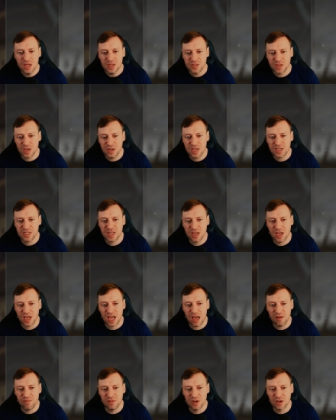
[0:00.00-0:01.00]
So let's uh,
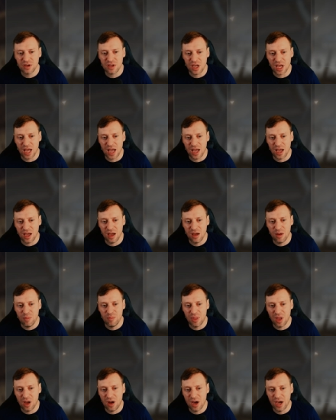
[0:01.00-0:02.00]
have a look at
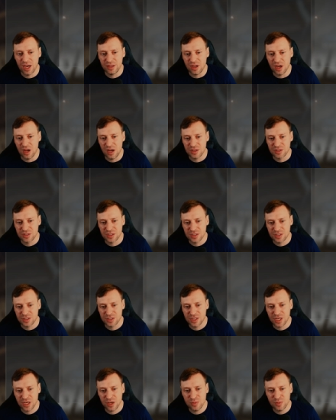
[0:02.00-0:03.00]
um, Iodar's
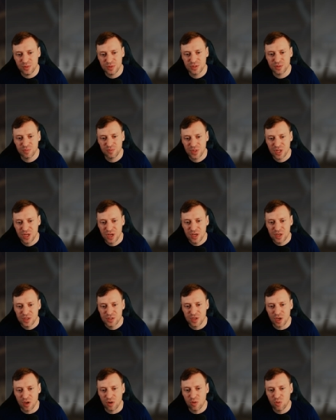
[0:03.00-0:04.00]
skills.
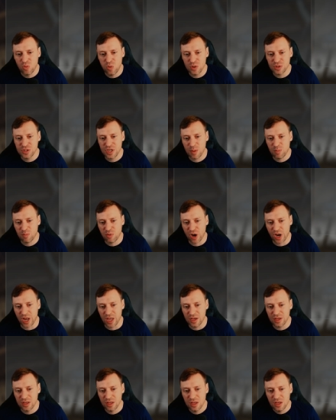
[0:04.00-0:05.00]
So Quartet
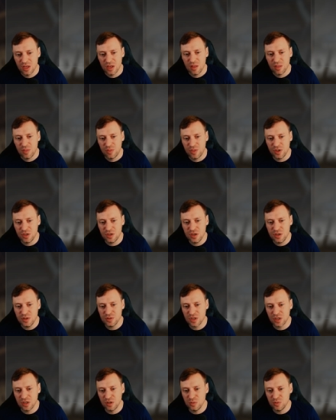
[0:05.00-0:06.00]
Break. The
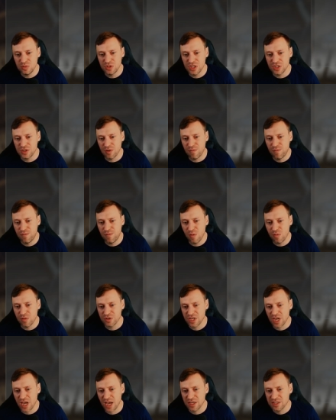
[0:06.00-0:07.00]
user launches four
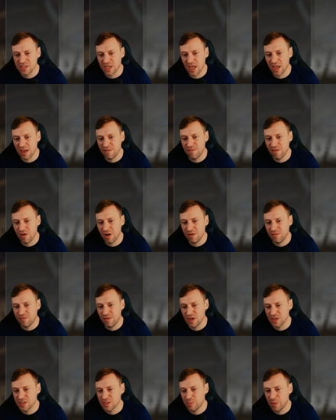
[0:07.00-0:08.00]
attacks at a very
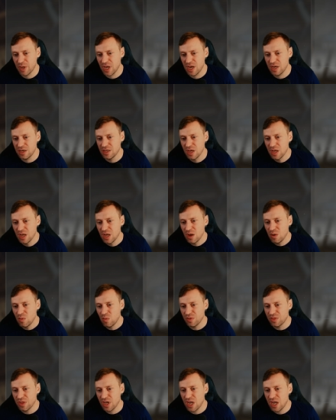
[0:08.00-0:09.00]
fast speed,
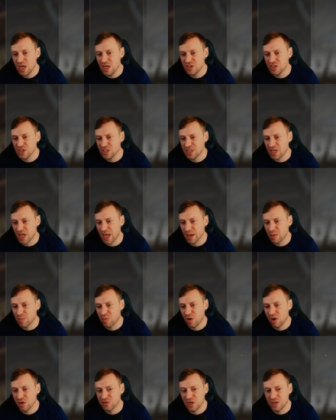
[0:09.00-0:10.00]
with each attack
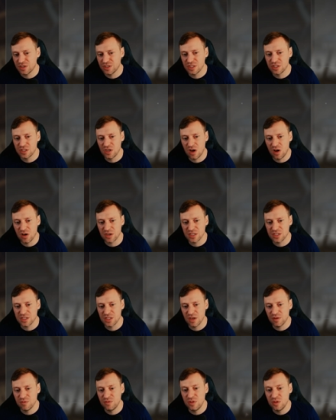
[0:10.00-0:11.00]
prioritizing targets
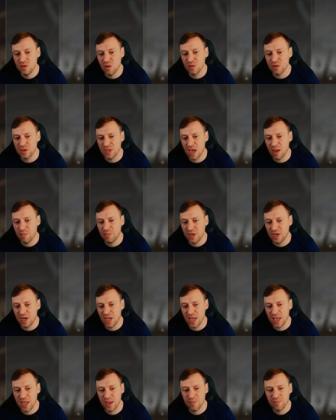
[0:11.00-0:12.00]
that have not yet been
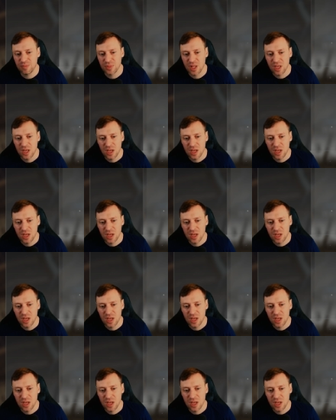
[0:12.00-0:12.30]
hit.